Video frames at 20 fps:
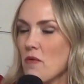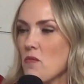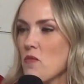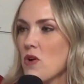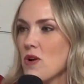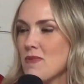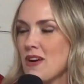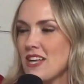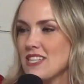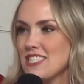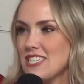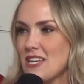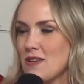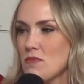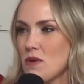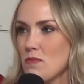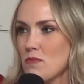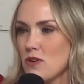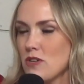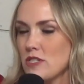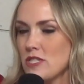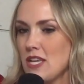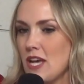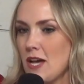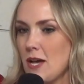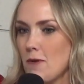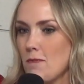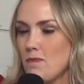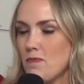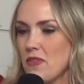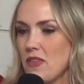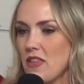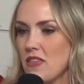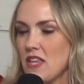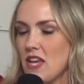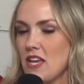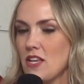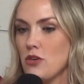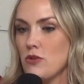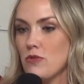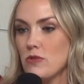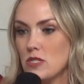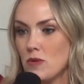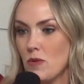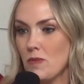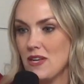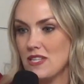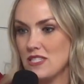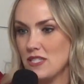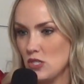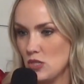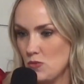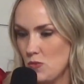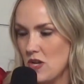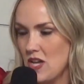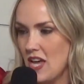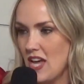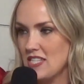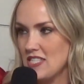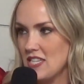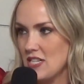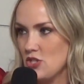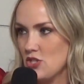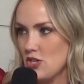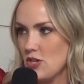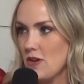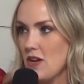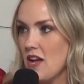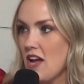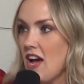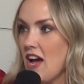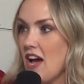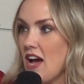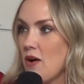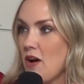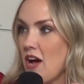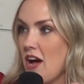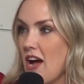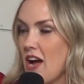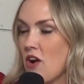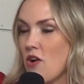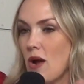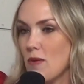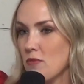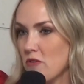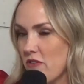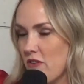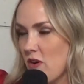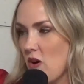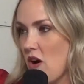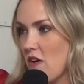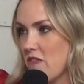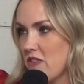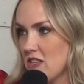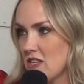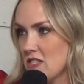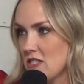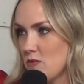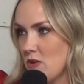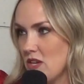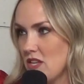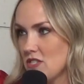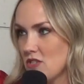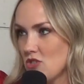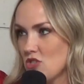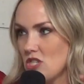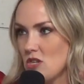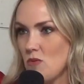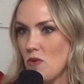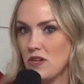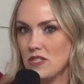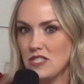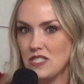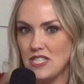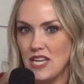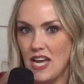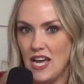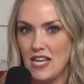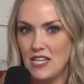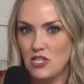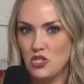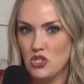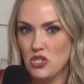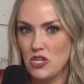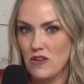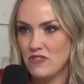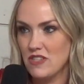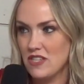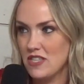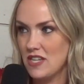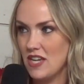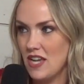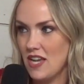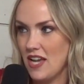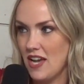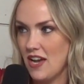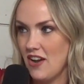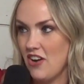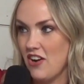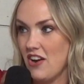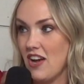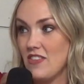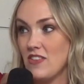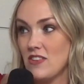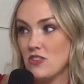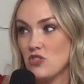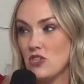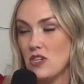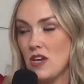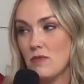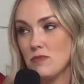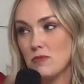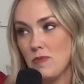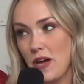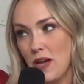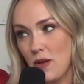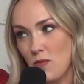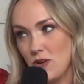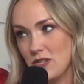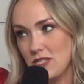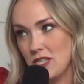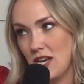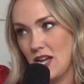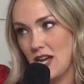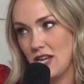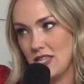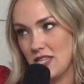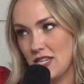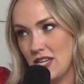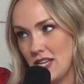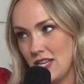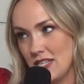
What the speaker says: One of my team members that used to be my son's pre-K teacher, I grabbed her for coffee this week. So she works day shift at the daycare, and then she comes back and works at night at the desk.